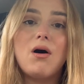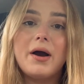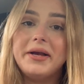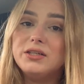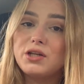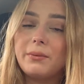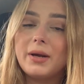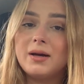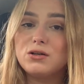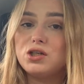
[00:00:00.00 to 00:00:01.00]
I don't
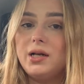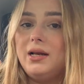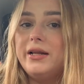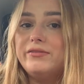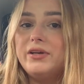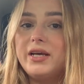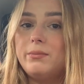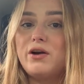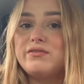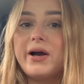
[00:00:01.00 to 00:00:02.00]
actually live near
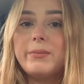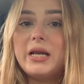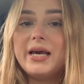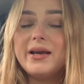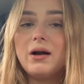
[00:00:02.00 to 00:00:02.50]
my family.